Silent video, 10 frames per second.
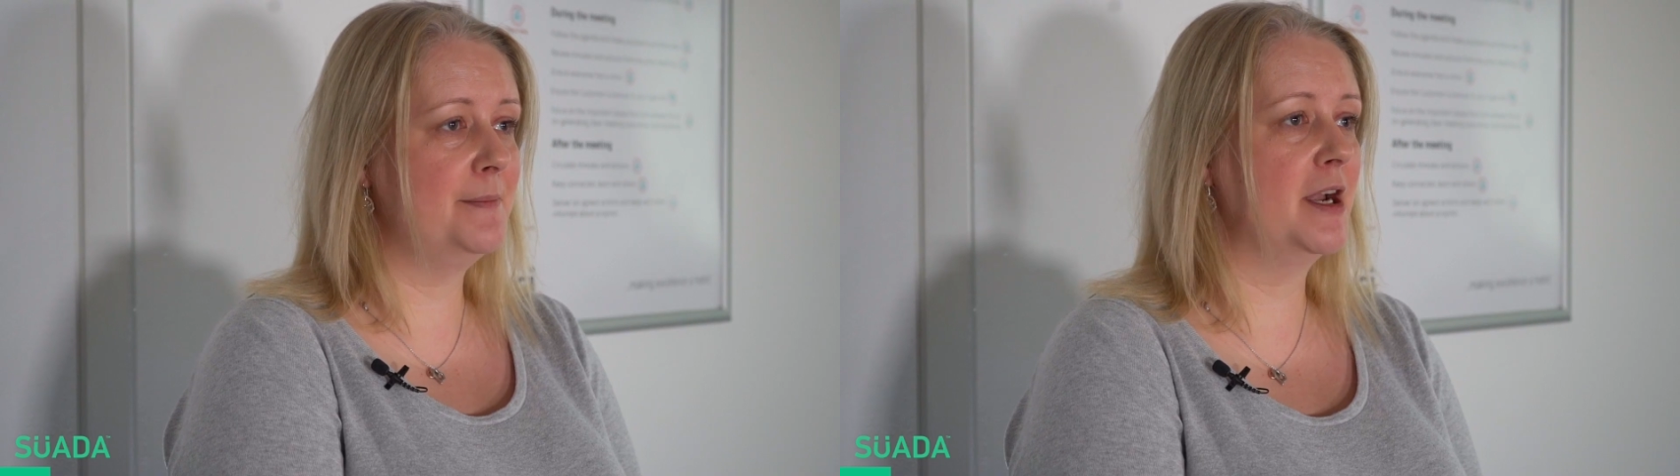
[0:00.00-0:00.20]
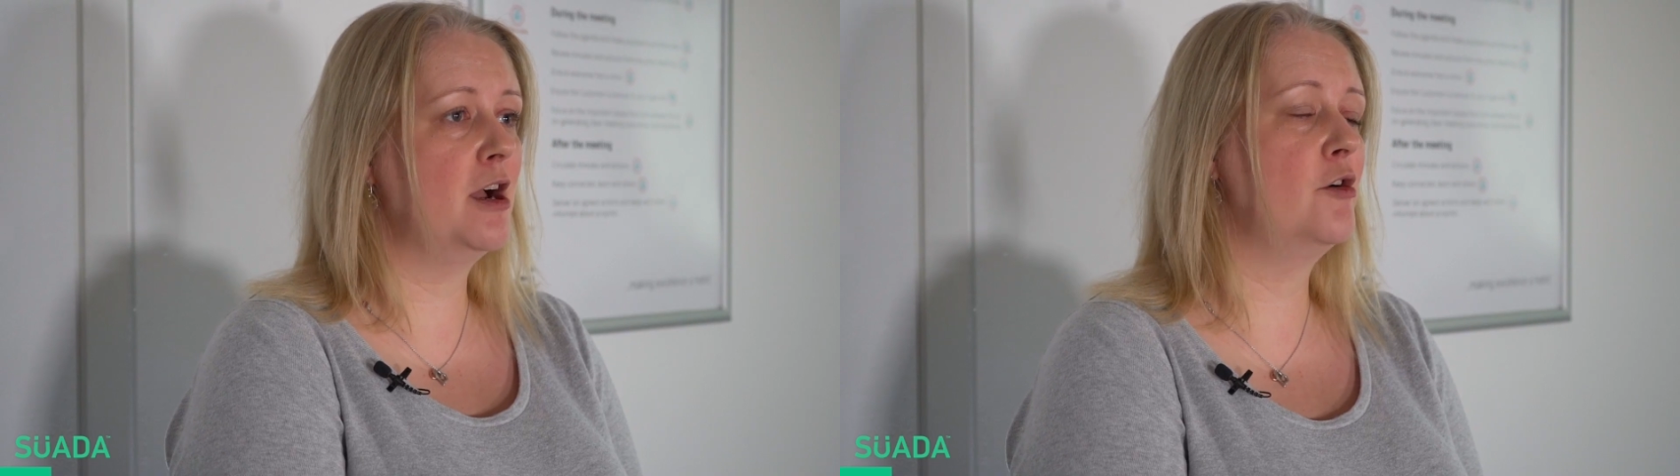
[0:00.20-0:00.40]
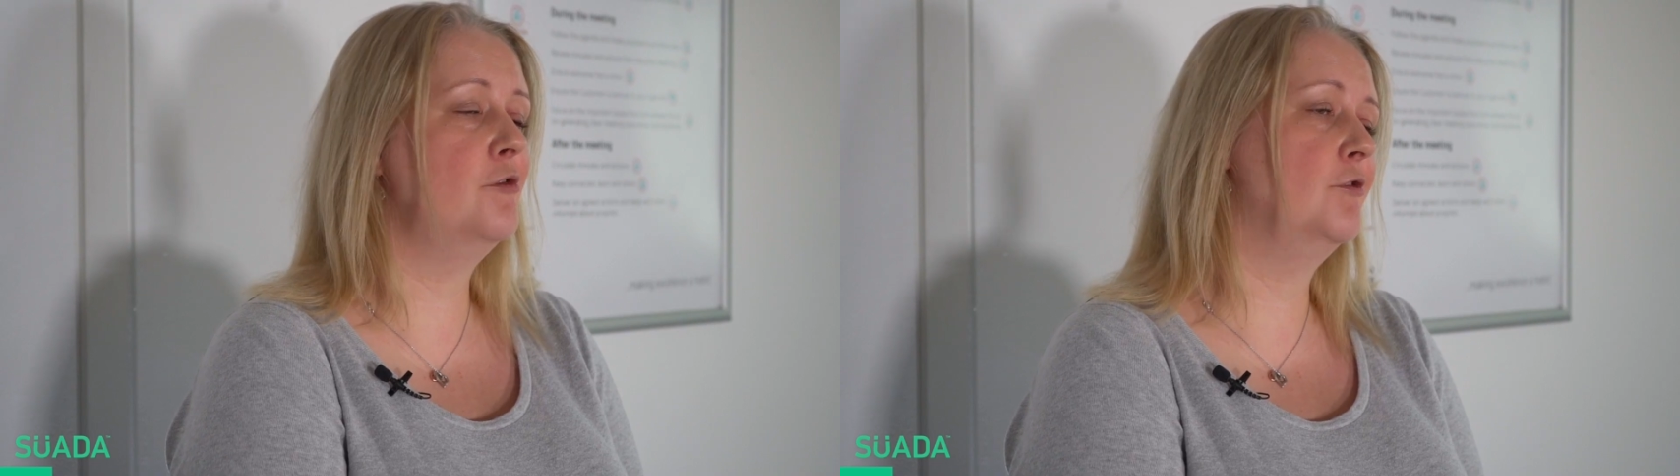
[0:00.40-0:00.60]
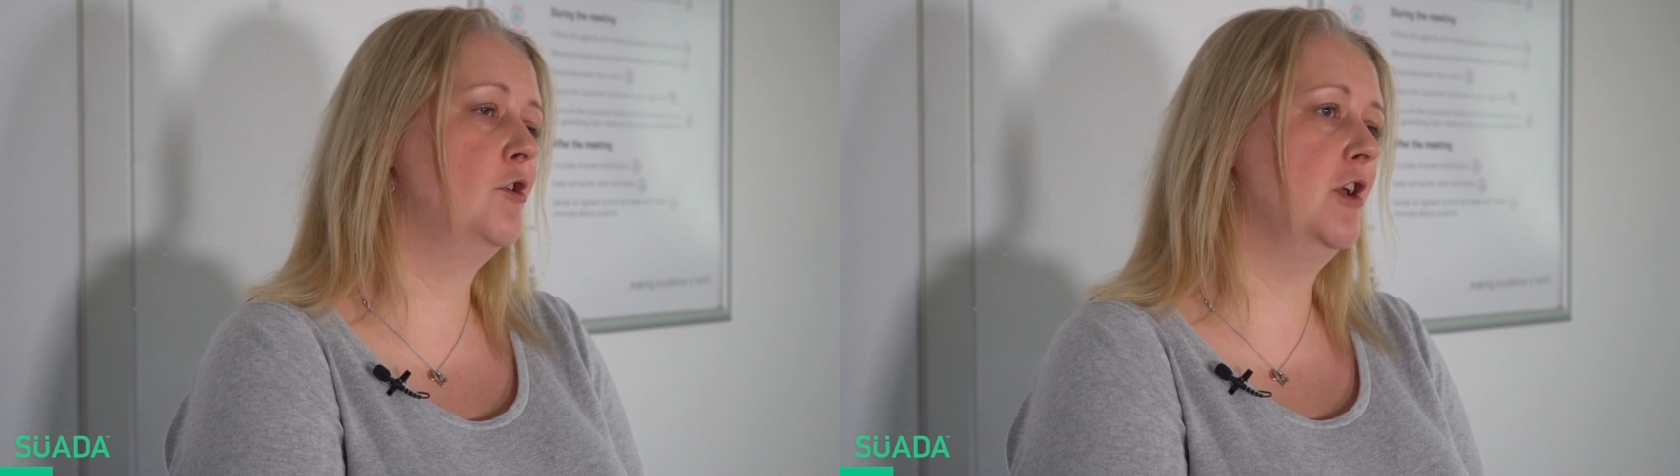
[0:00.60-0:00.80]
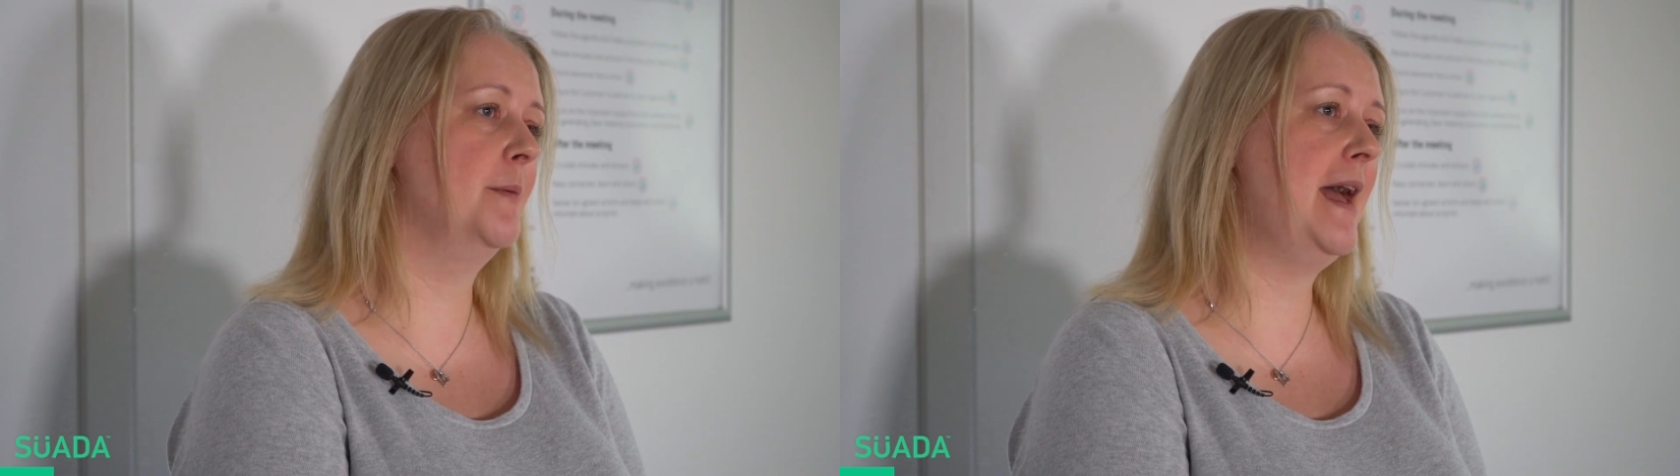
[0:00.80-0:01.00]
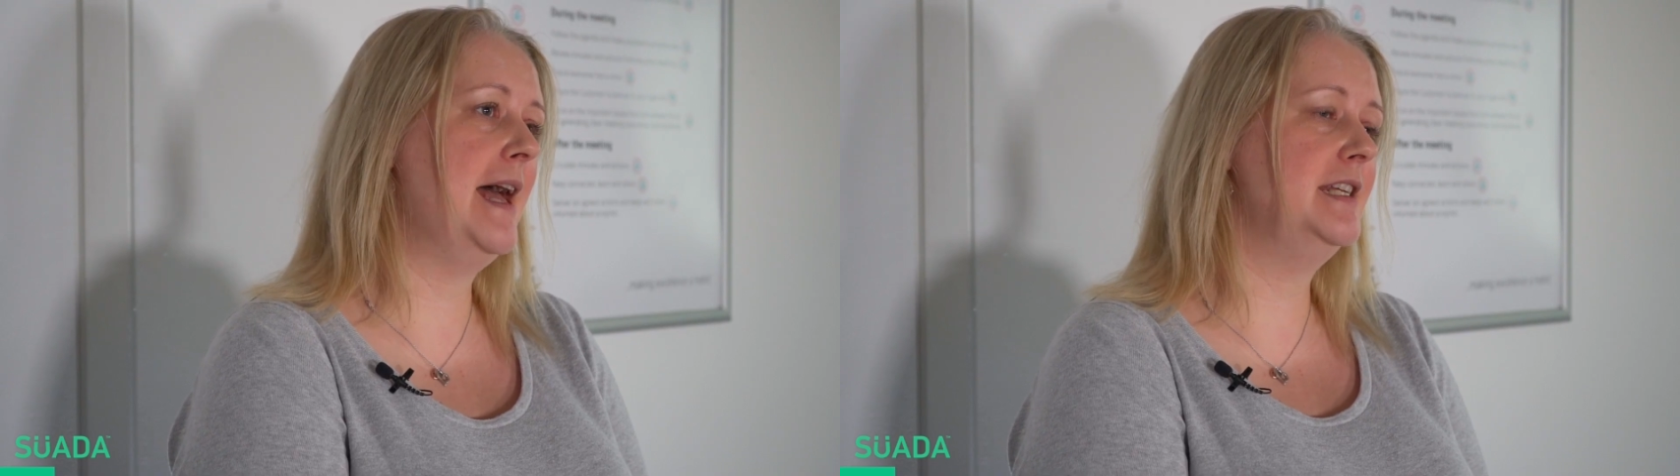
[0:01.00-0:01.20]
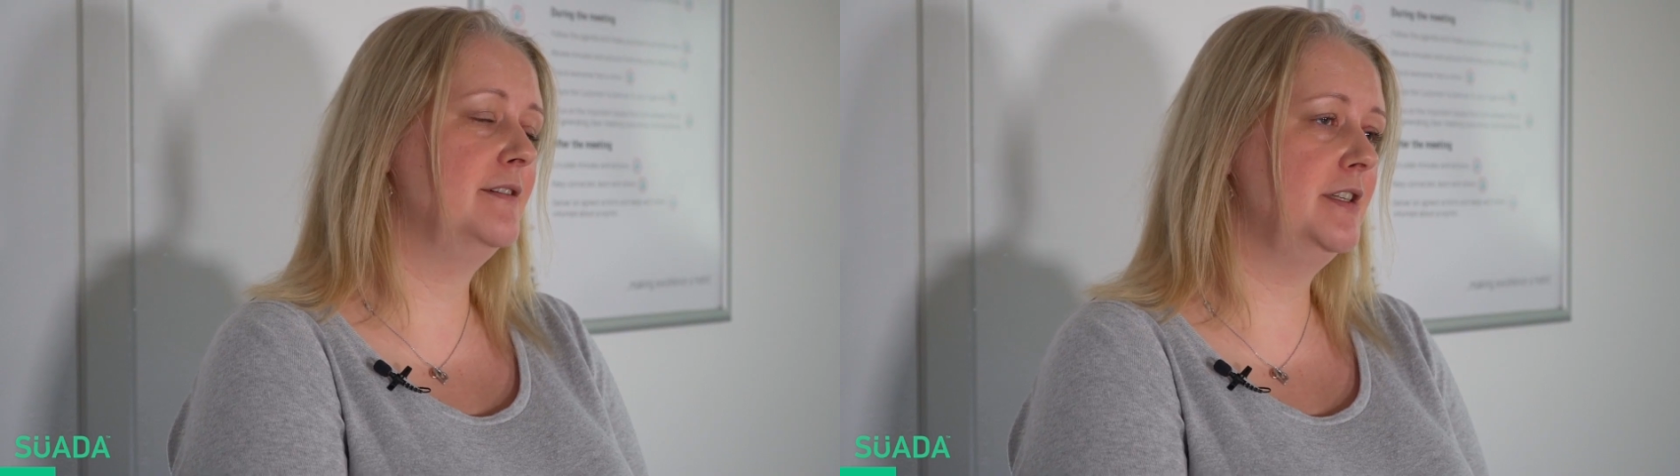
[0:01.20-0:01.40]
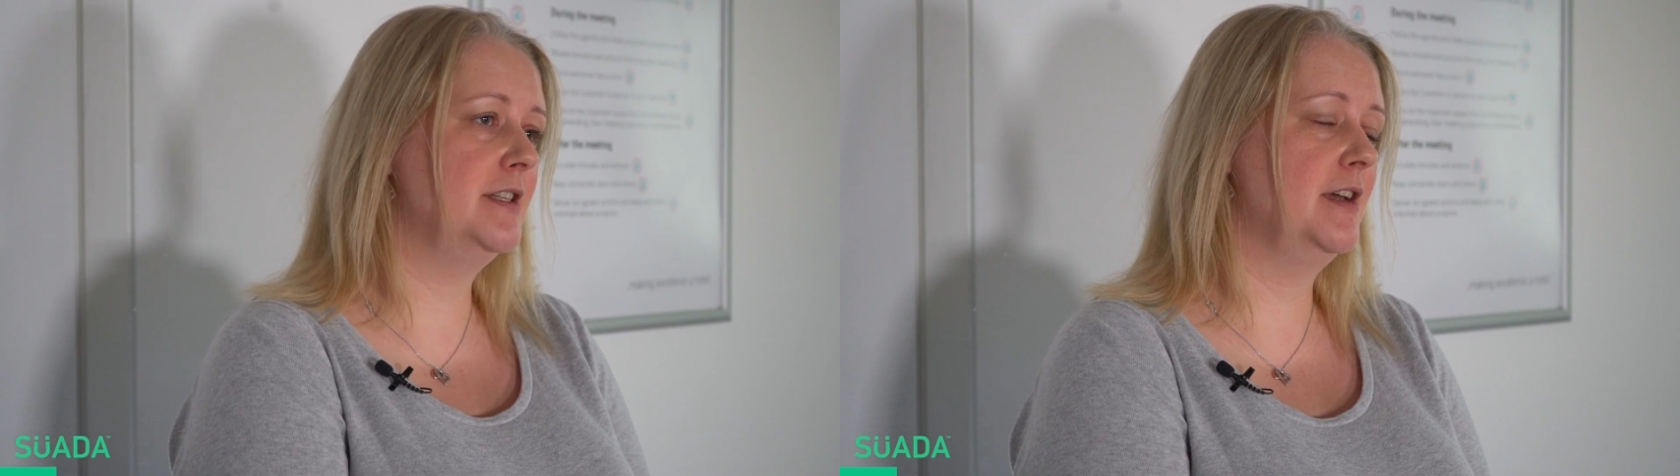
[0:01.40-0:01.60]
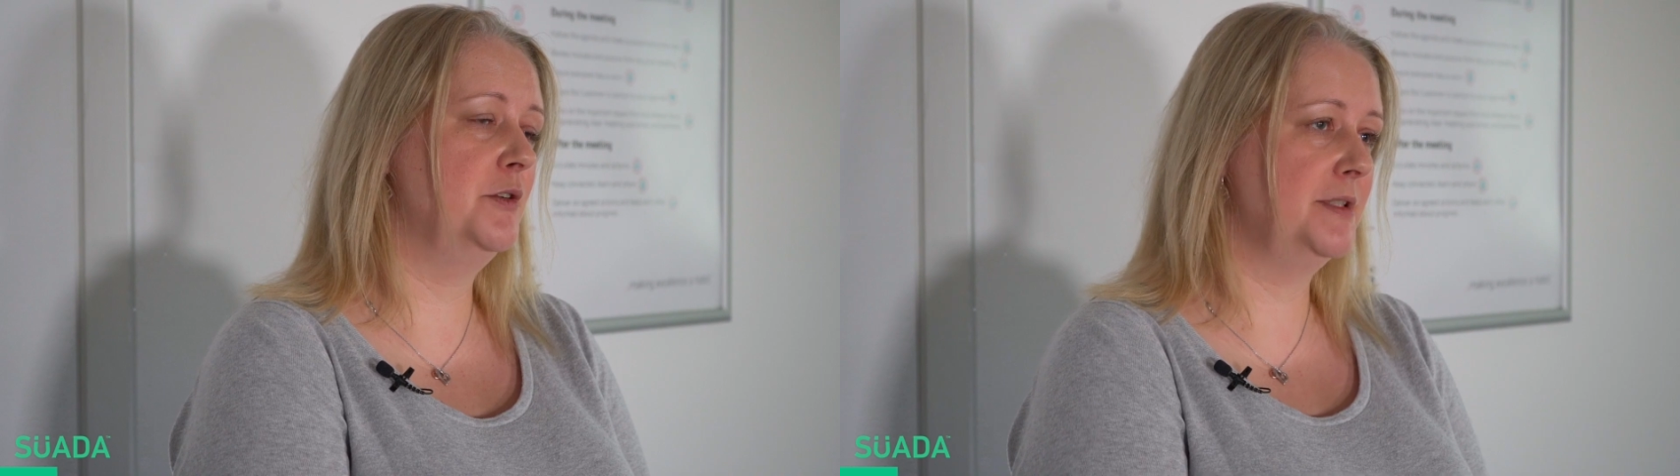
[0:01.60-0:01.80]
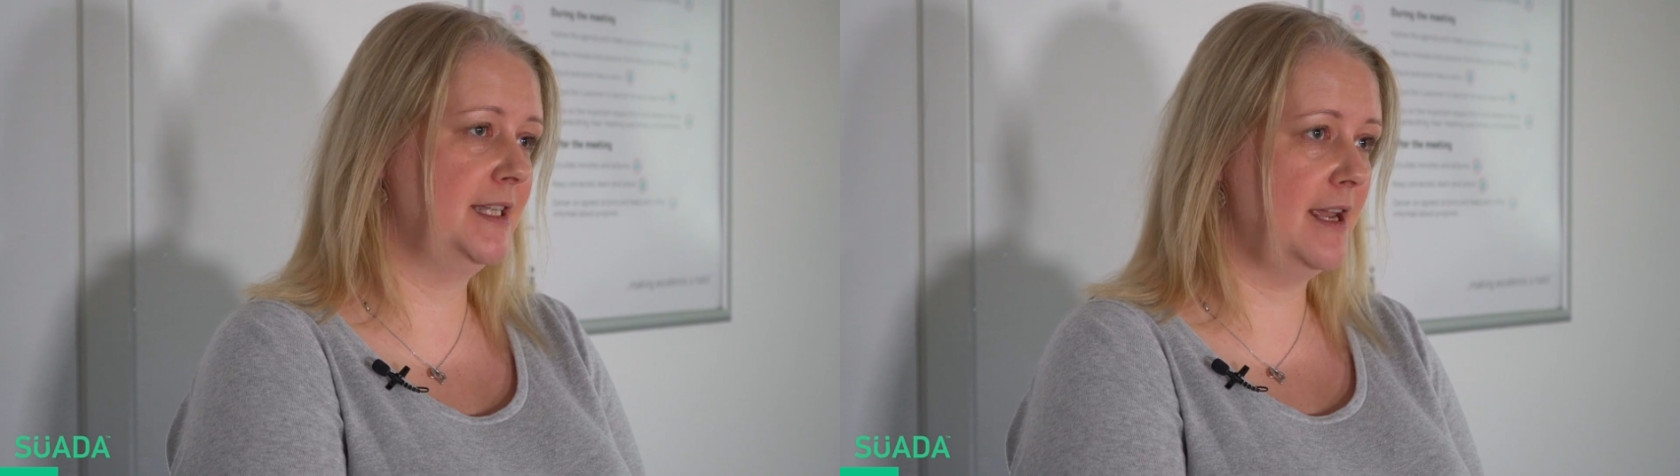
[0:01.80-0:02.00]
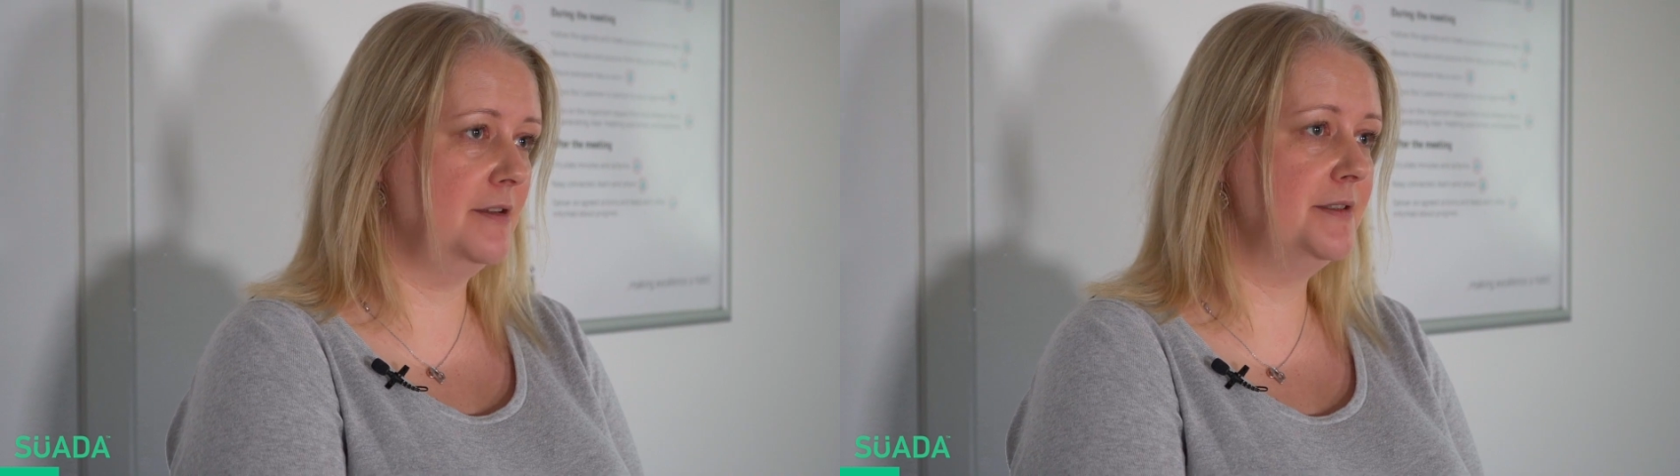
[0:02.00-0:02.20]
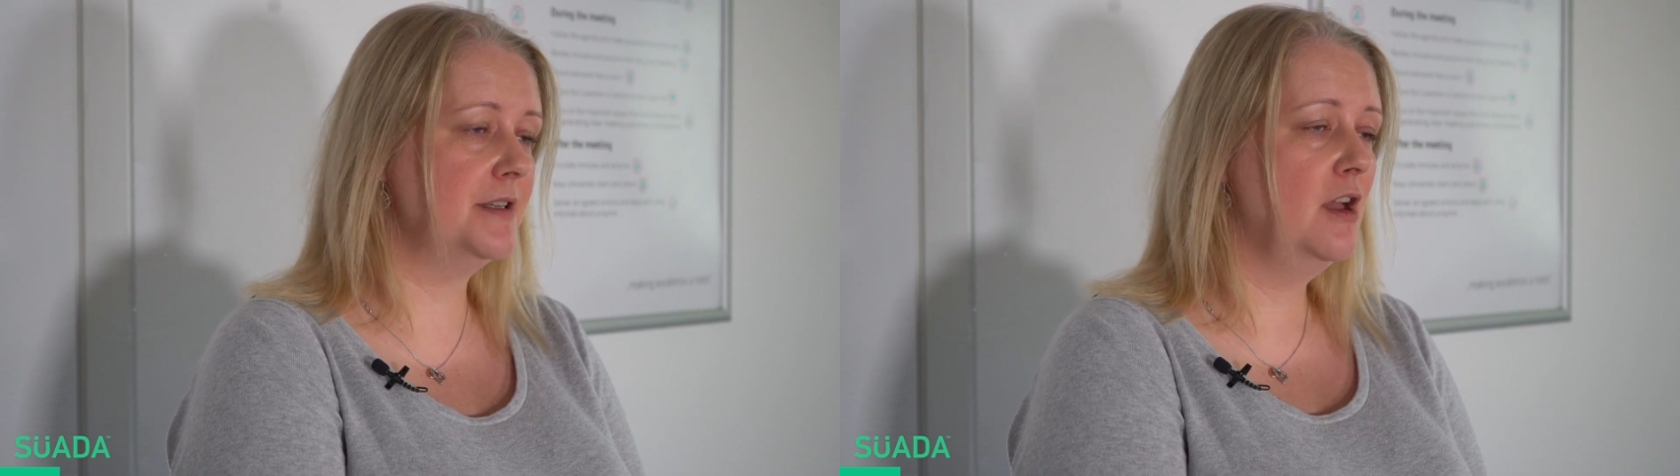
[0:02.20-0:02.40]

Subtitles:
in my current role I'm Head of Internal Sales